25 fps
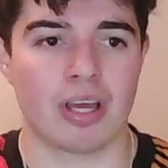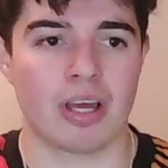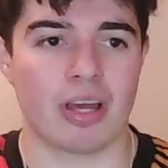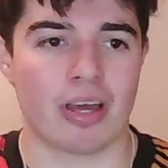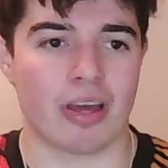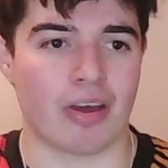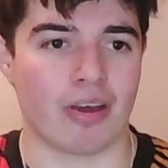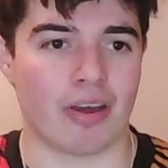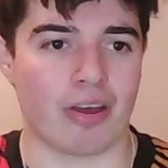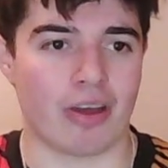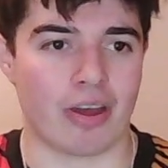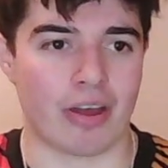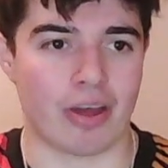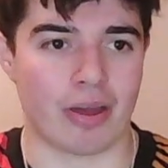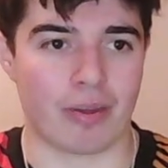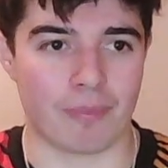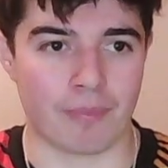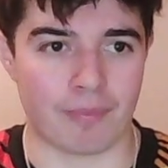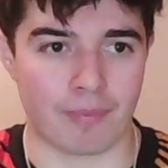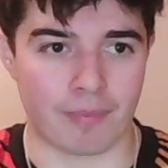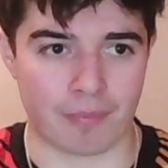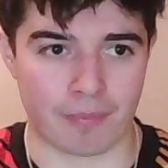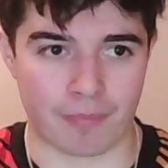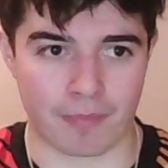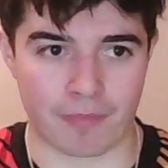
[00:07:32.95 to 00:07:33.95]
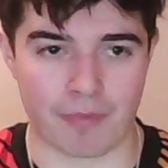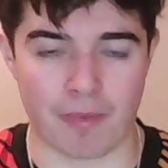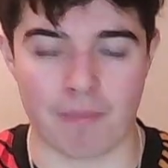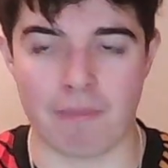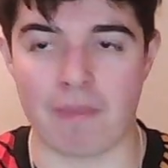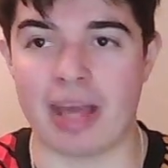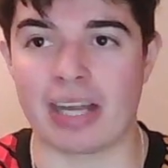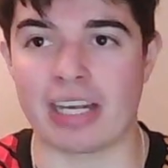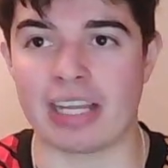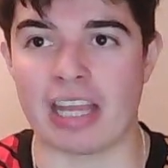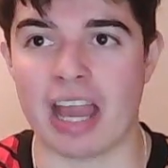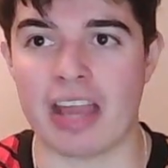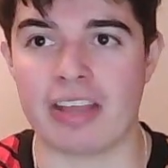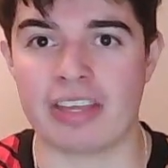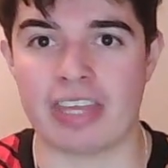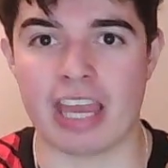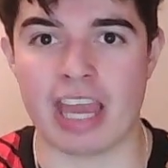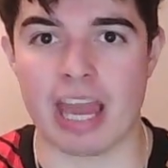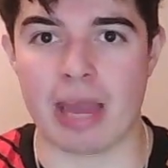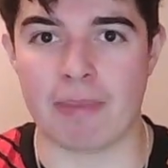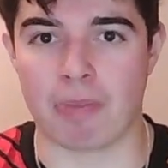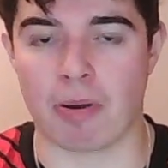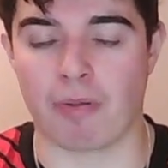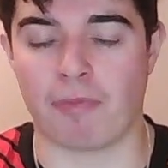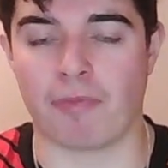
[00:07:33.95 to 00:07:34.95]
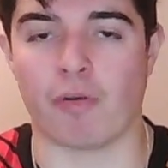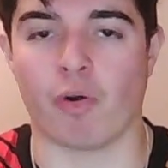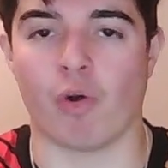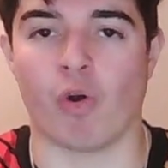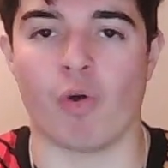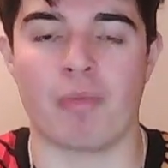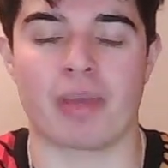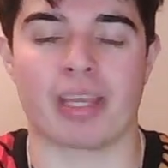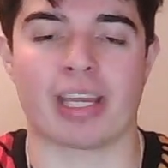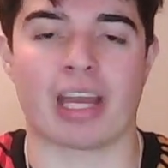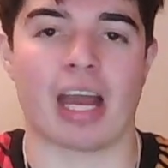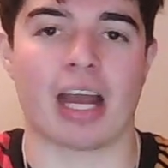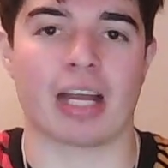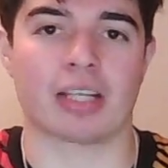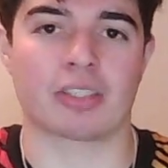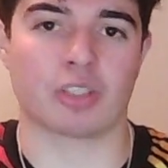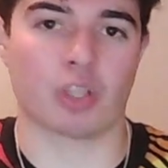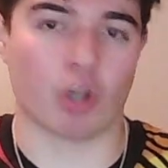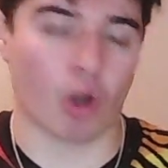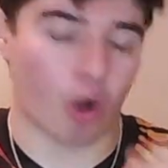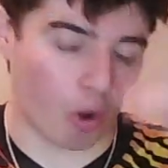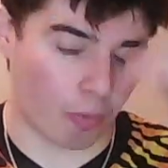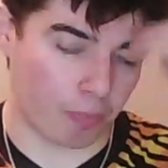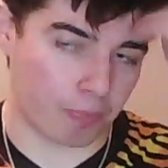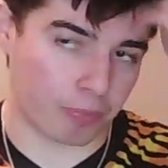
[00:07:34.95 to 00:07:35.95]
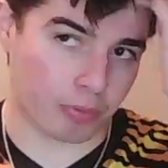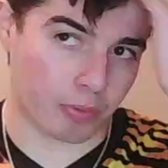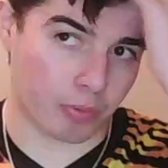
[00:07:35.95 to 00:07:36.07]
for many a year, performing at a top,